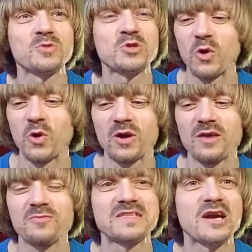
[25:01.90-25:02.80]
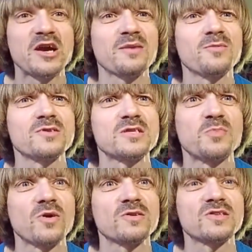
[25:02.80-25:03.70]
sure. I was terrible at
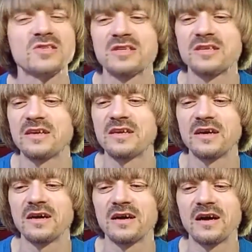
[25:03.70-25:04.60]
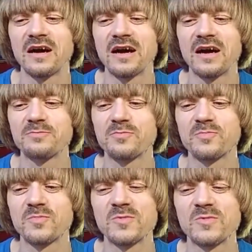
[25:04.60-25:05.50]
sports. I
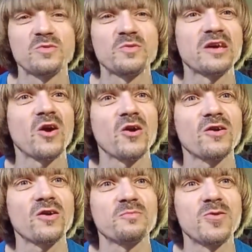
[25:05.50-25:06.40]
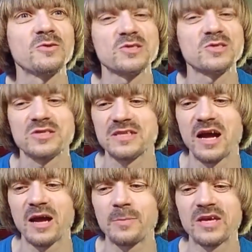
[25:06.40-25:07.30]
usually would get hurt most of the
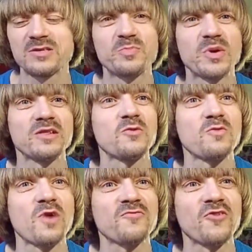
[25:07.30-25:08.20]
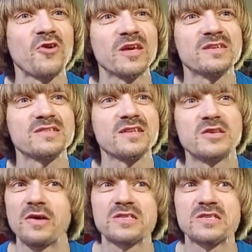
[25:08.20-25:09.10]
time. Kids would be a little rough on me because they
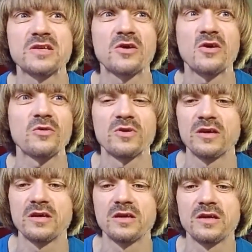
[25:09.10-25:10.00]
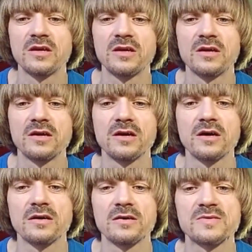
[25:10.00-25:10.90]
knew I was so
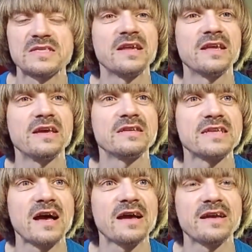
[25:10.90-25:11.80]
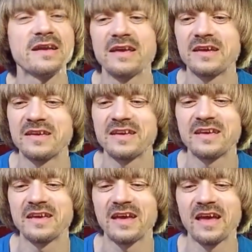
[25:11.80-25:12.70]
skinny and tiny,
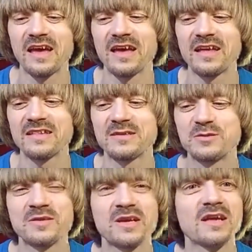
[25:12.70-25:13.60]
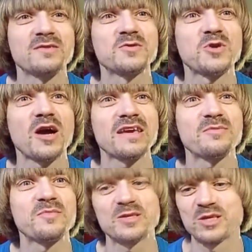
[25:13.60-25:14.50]
and they kind of try to
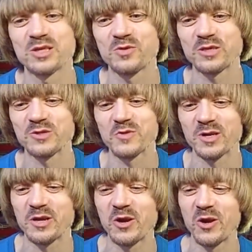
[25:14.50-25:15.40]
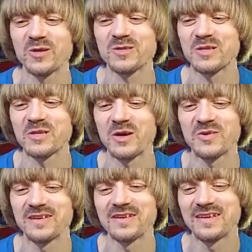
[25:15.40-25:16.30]
get me into situations where I'd get hurt. So
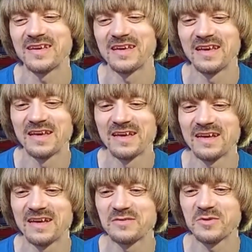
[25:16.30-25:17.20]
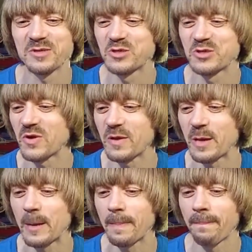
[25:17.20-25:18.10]
I didn't really enjoy that.
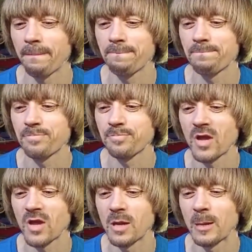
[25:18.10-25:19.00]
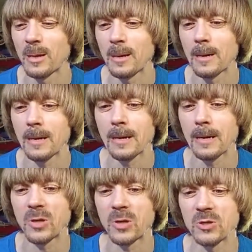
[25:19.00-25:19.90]

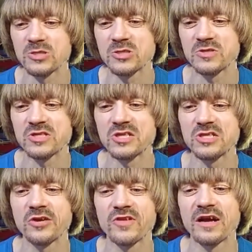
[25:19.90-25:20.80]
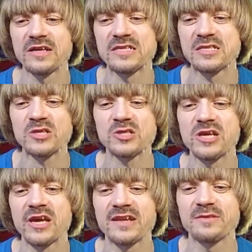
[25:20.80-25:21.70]
Also, it says here that I especially
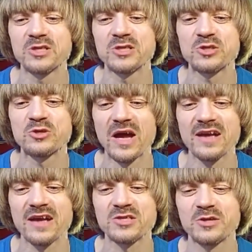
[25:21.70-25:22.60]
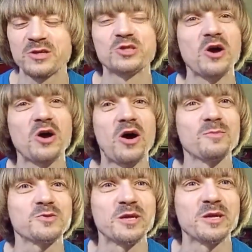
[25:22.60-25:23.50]
hated Mr. Baxter and geometry.
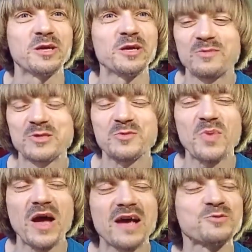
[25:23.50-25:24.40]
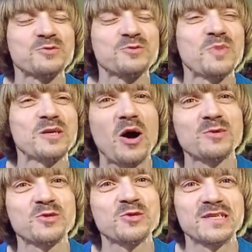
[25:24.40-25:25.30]
Mr. Baxter was my geometry
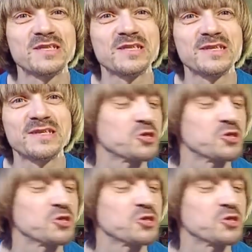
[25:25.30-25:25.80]
teacher,